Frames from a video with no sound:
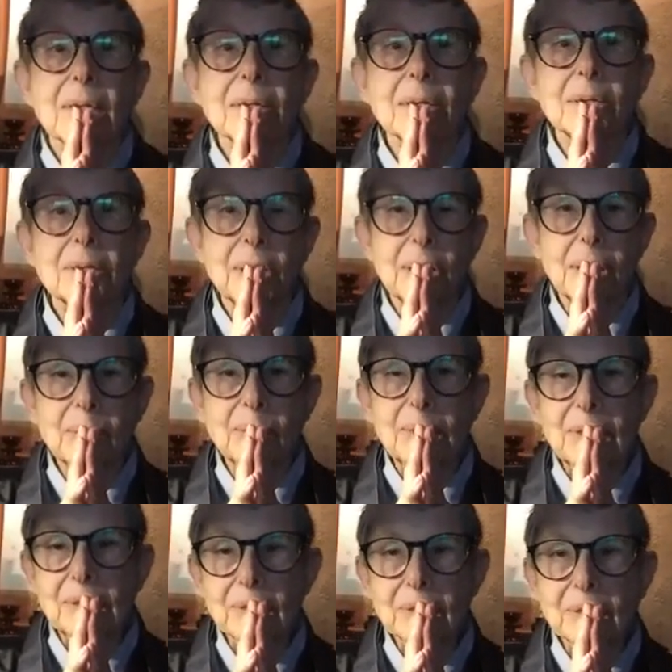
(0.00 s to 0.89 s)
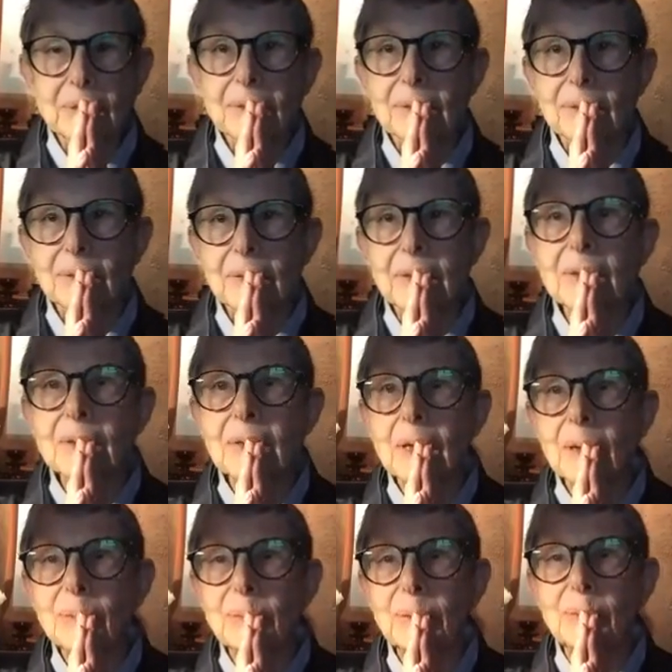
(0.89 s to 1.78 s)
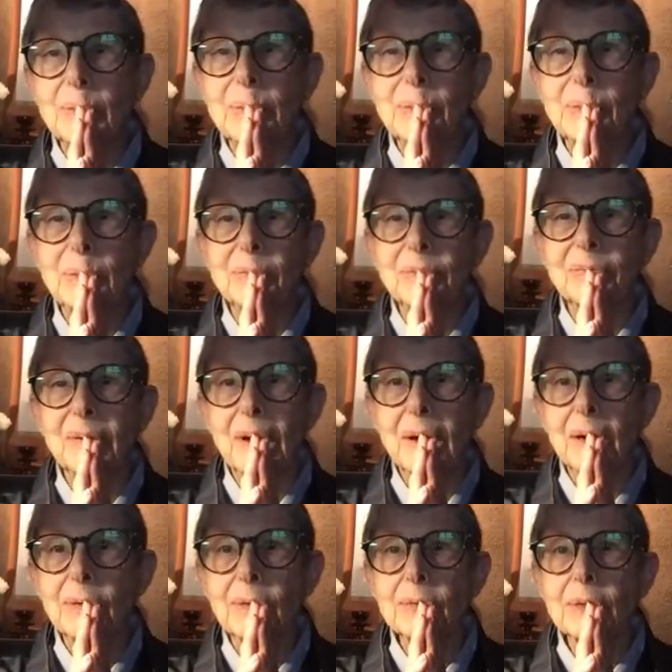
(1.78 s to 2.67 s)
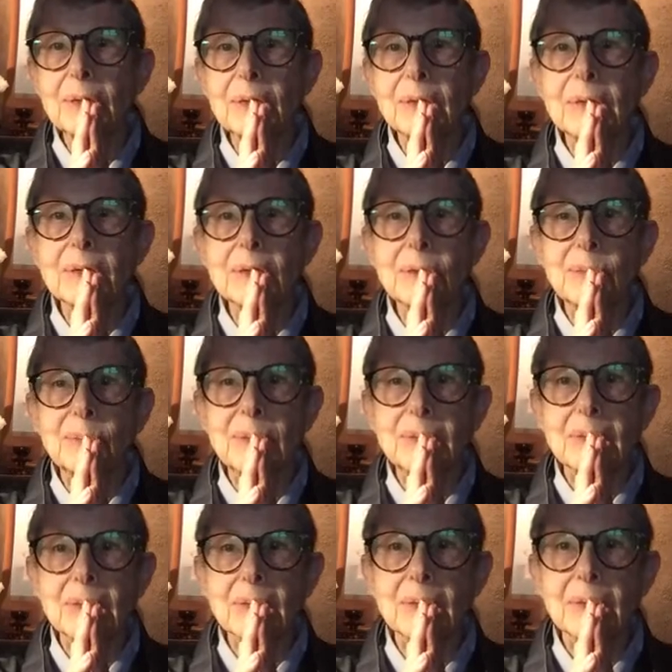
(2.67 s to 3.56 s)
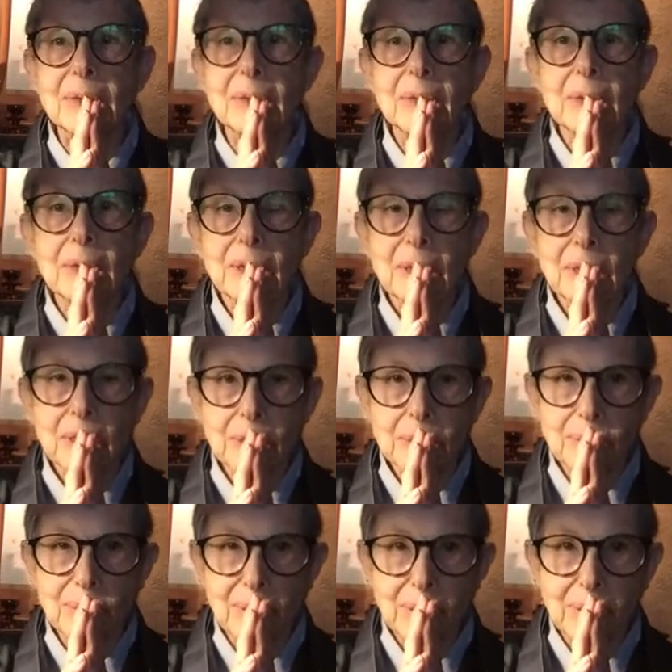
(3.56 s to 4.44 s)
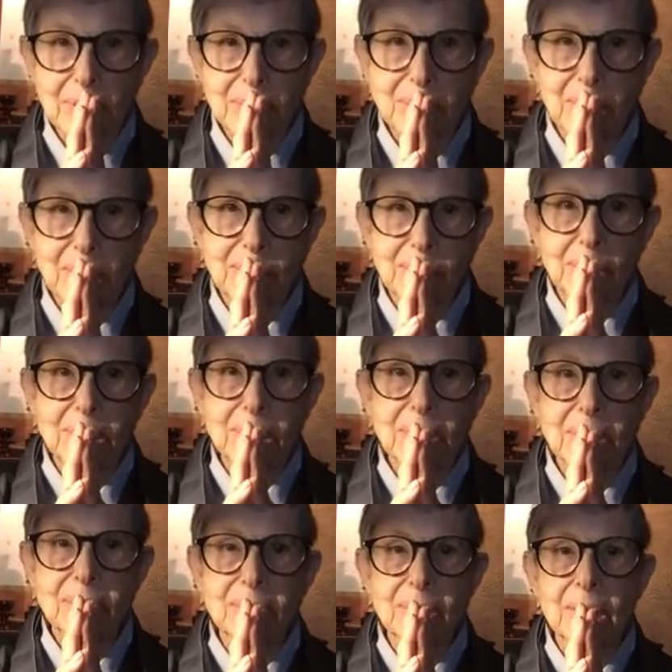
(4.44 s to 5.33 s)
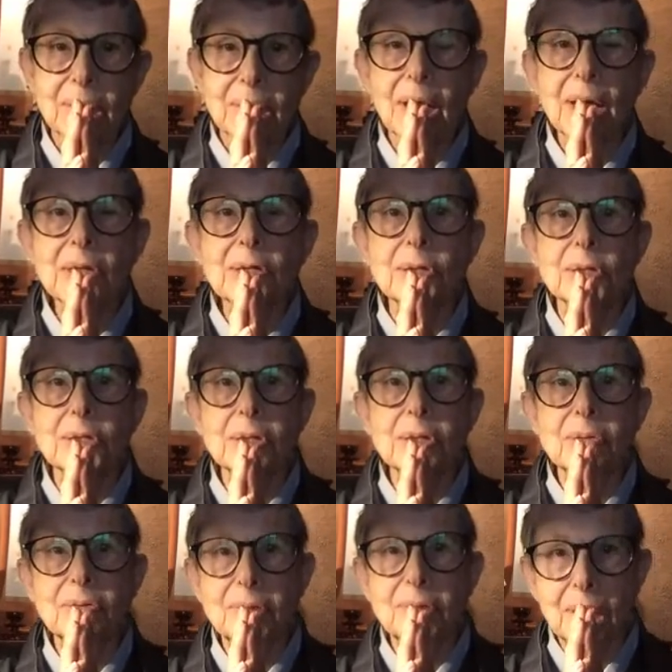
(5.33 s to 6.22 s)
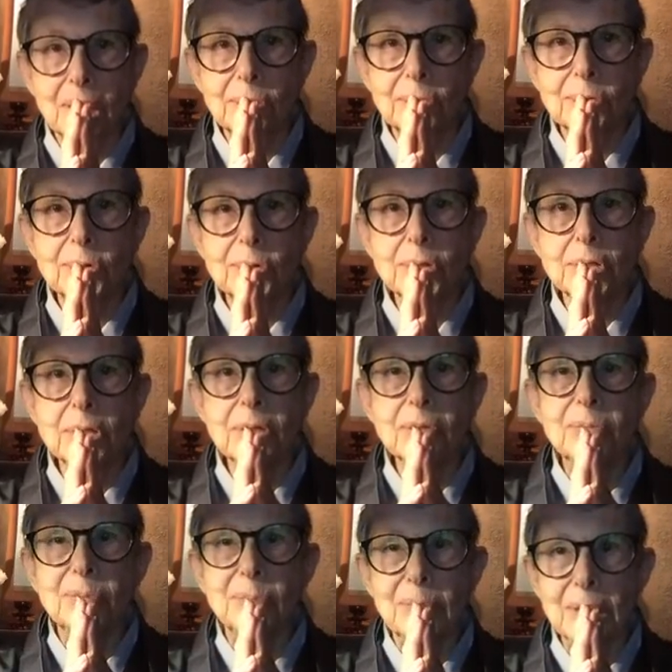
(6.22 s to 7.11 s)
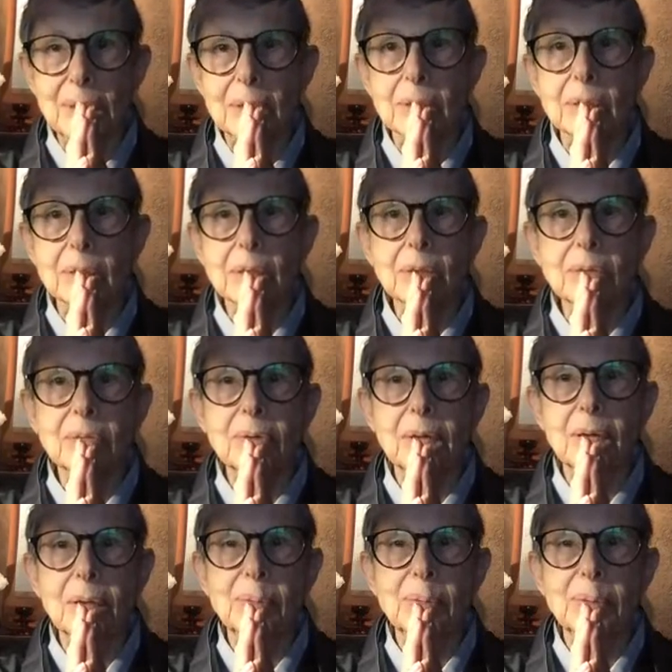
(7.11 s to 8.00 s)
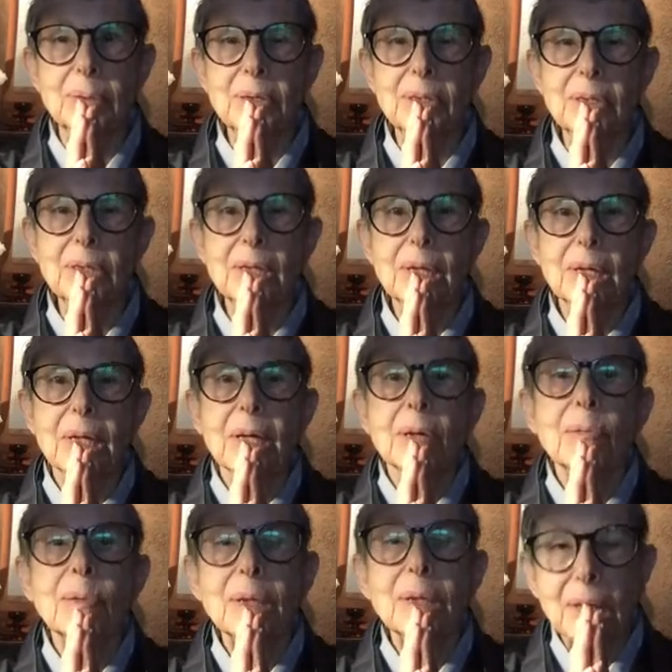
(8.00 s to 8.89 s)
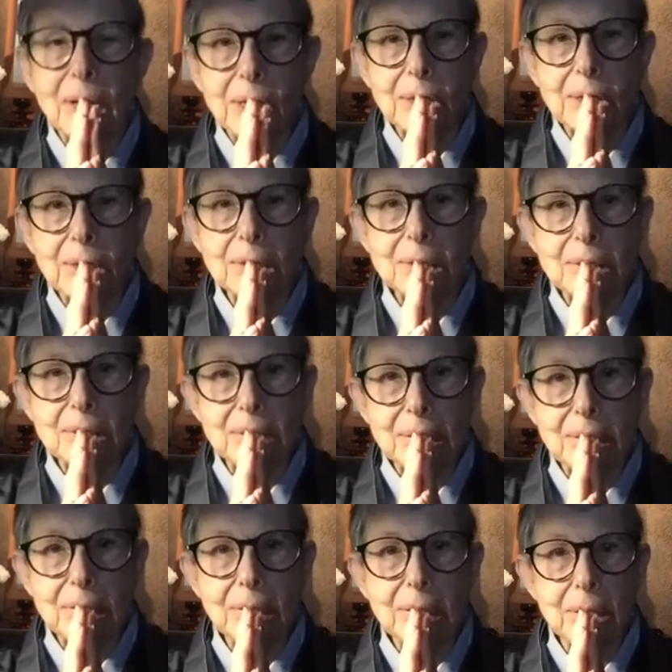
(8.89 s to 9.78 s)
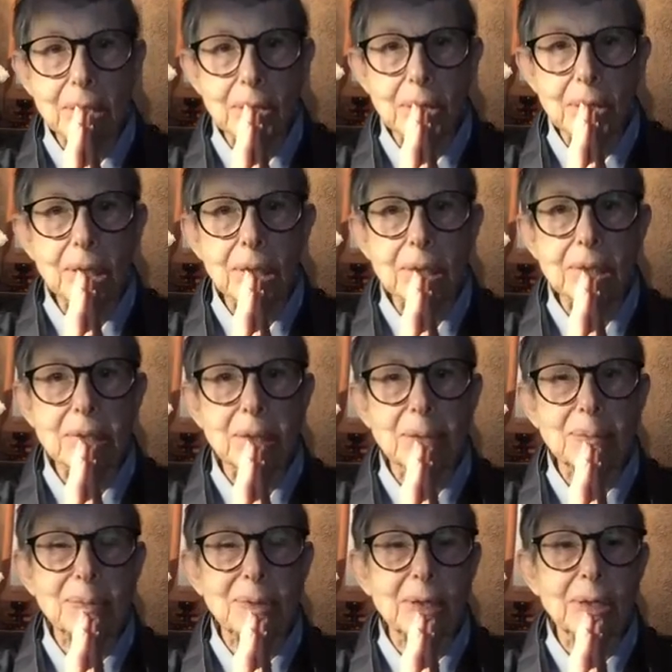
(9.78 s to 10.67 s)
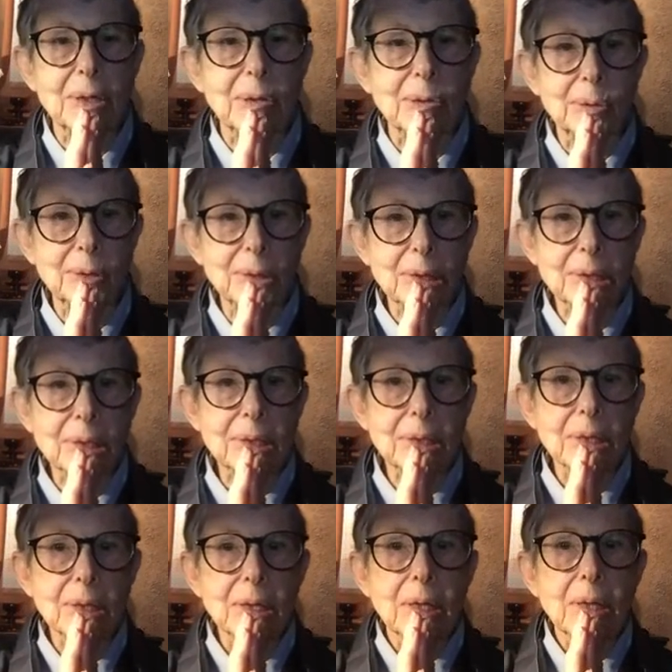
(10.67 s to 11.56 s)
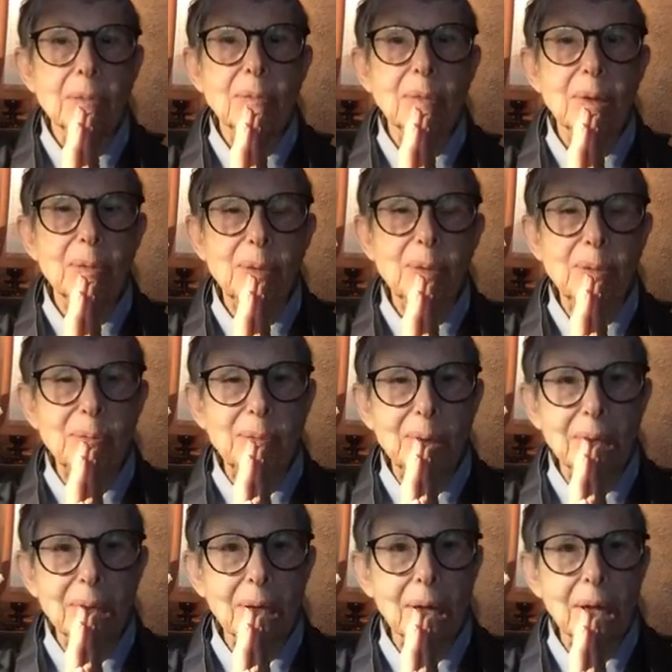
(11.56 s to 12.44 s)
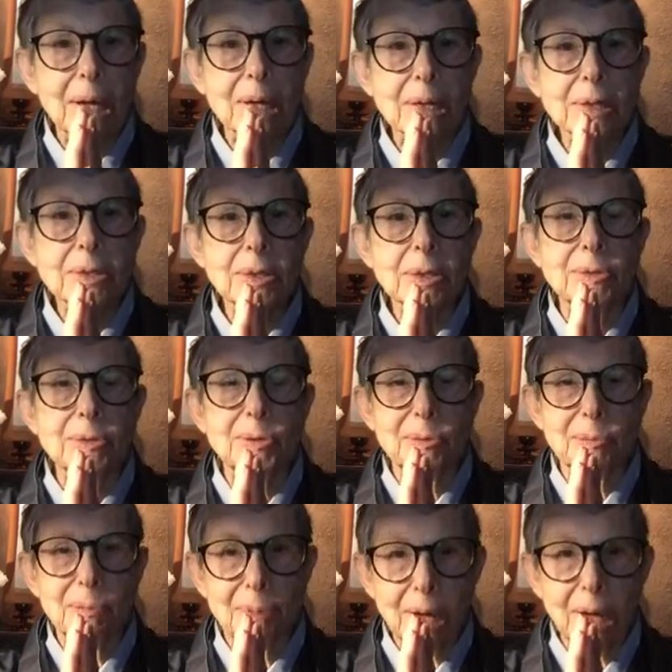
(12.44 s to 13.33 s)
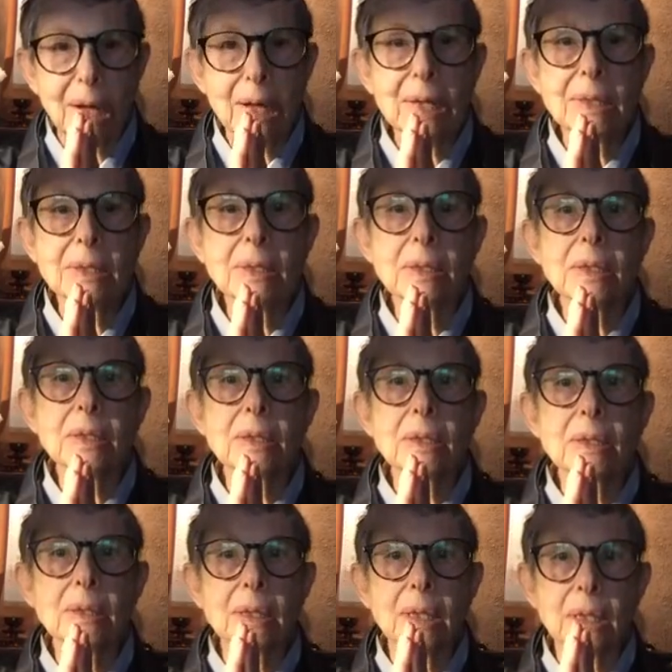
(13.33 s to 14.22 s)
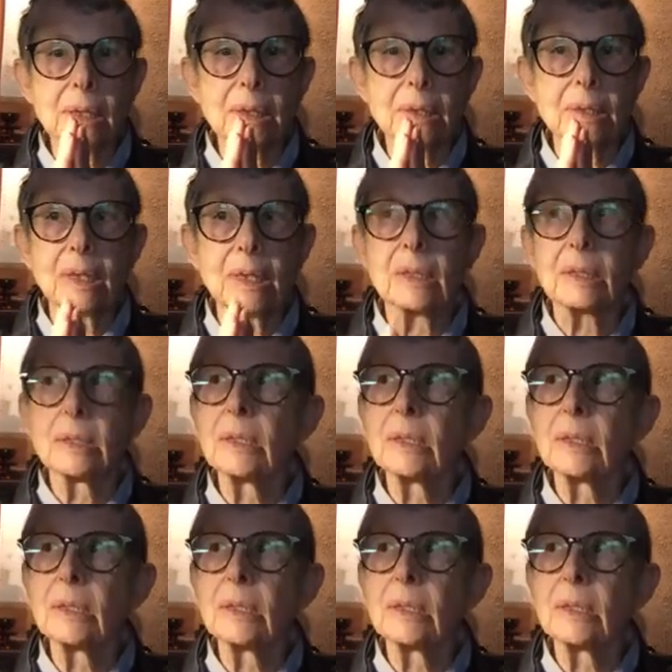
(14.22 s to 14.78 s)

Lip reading: The Dharma, incomparably profound and exquisite, is rarely met with even in hundreds of thousands of millions of kalpas. We now can see it, hear it, accept and hold it. May we realize the true mind of the Tathagata.